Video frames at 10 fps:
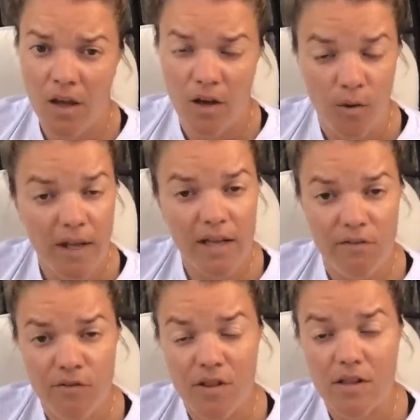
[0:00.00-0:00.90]
Okay,
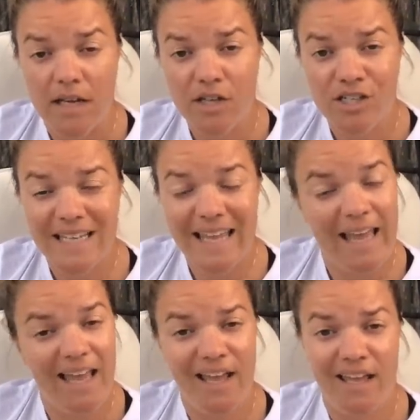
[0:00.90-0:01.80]
for the letter
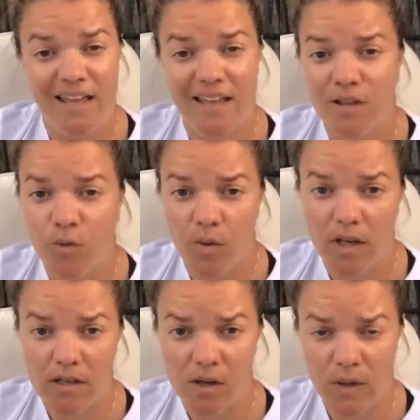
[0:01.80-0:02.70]
K, we are
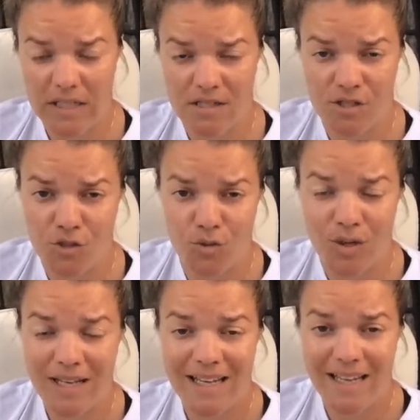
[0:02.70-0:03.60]
going to do
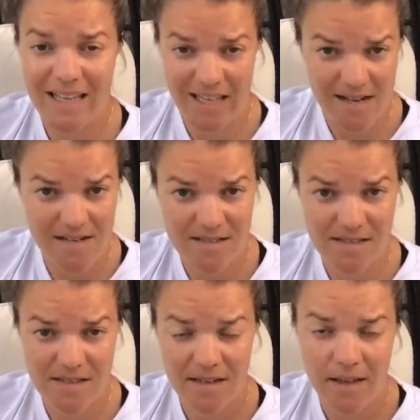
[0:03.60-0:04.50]
kicks.